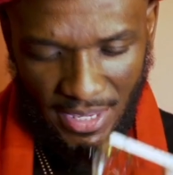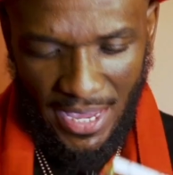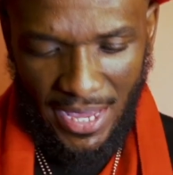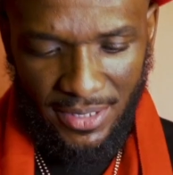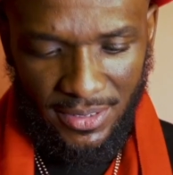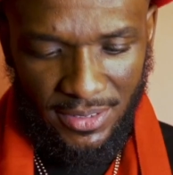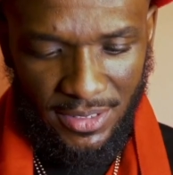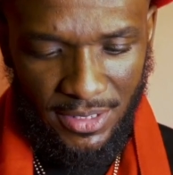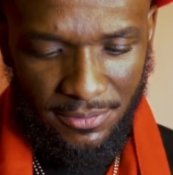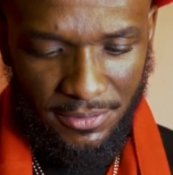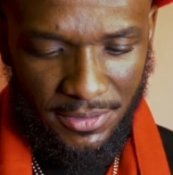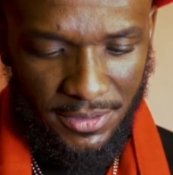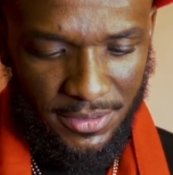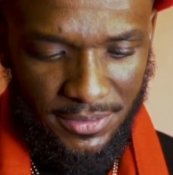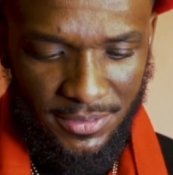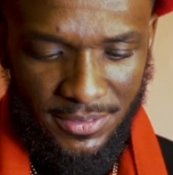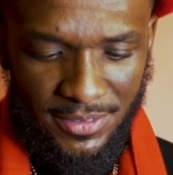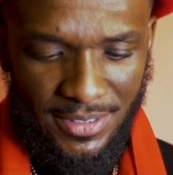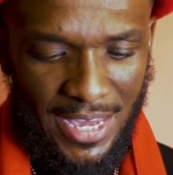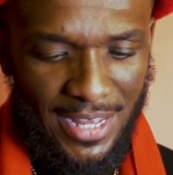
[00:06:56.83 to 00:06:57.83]
gotta love
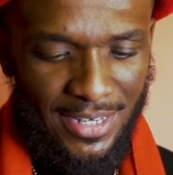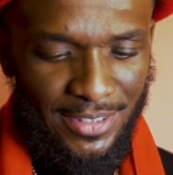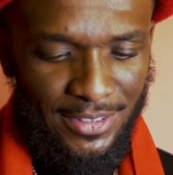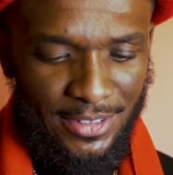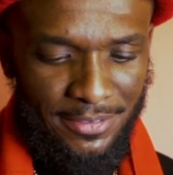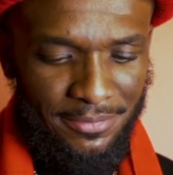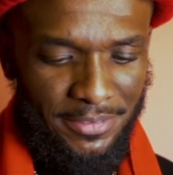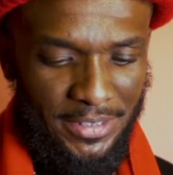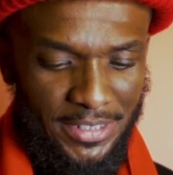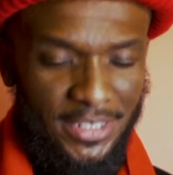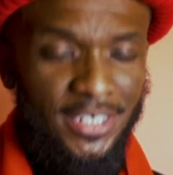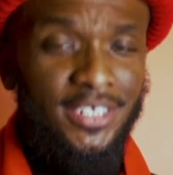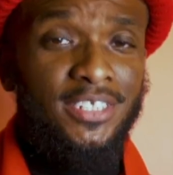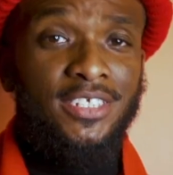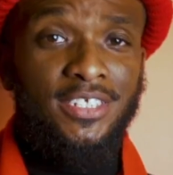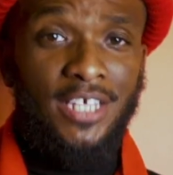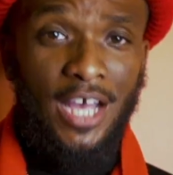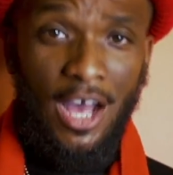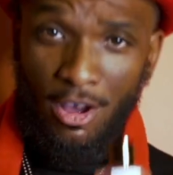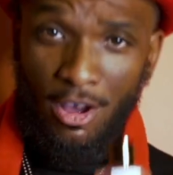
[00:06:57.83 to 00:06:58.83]
it. Gotta love it. And this is